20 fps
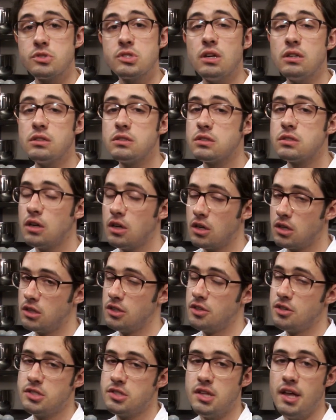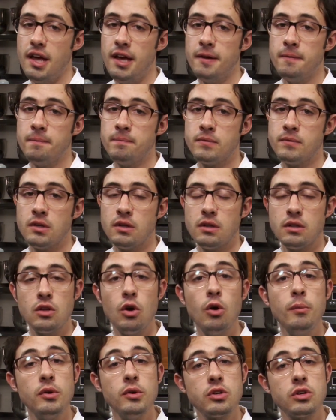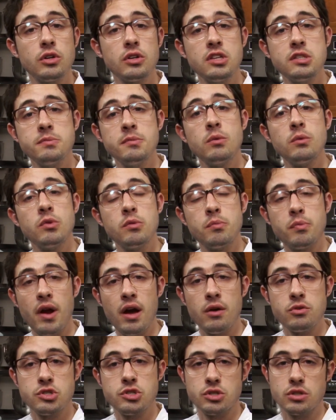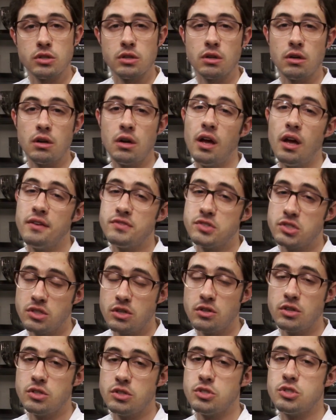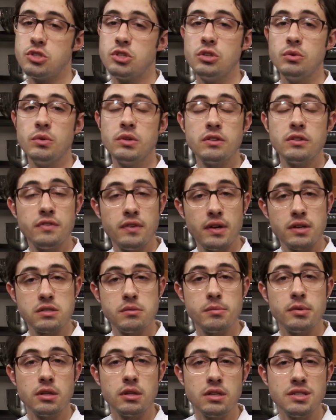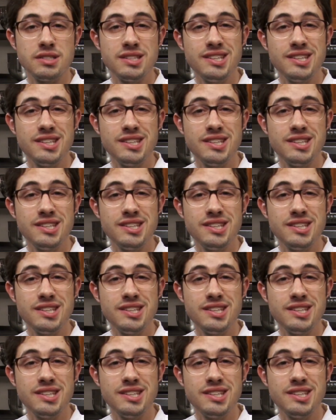results are clear as day. The oatmeal cookies made with brown sugar have serious chew and the flexibility